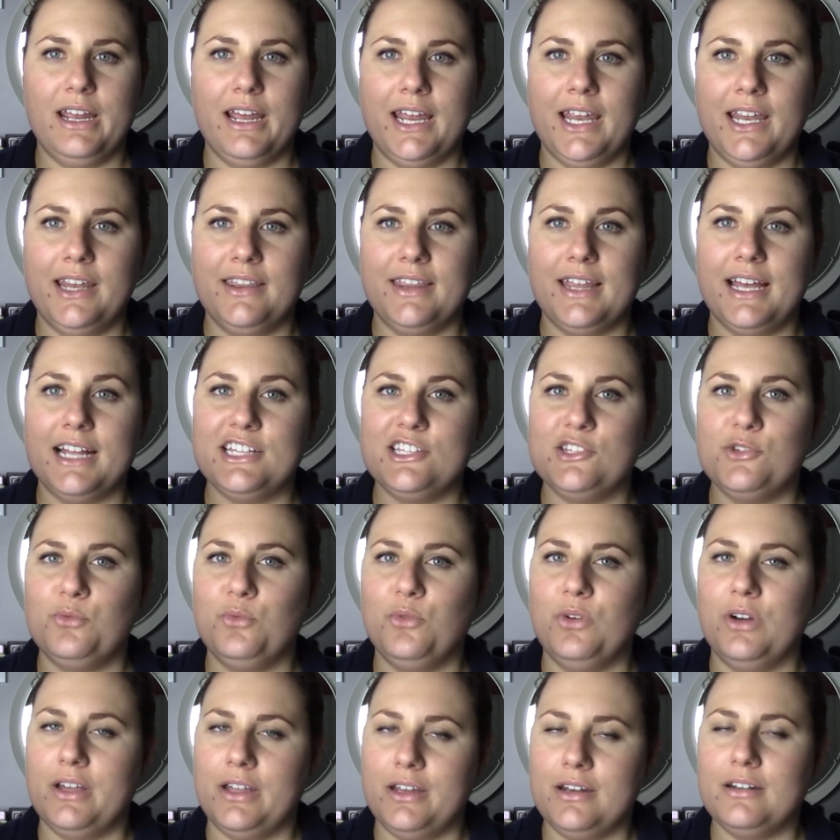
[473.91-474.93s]
and that's
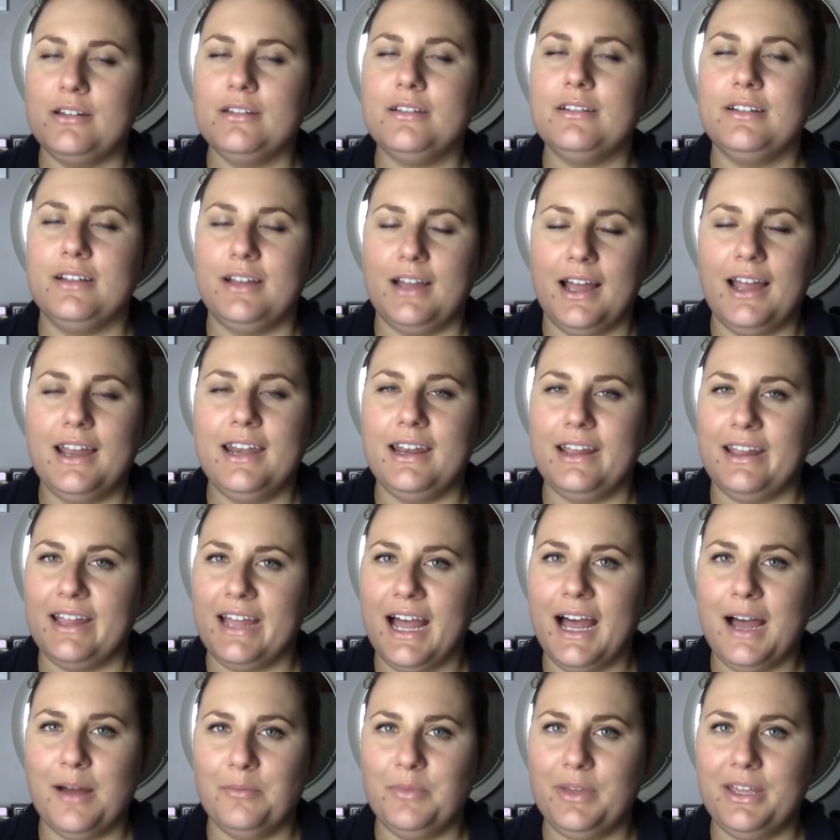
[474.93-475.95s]
what kind of
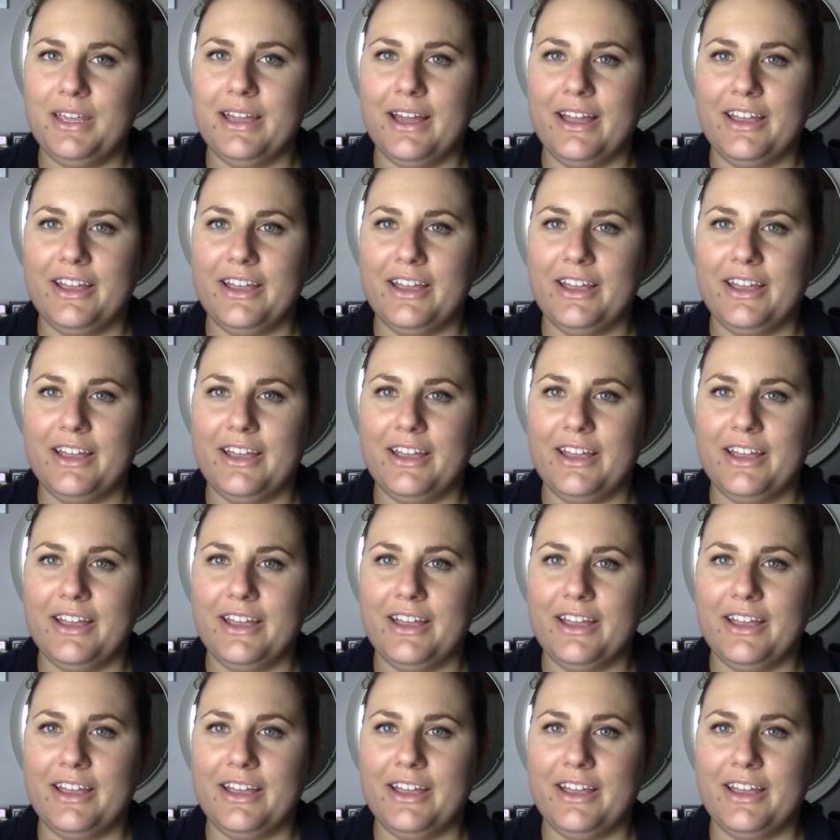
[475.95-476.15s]
got me.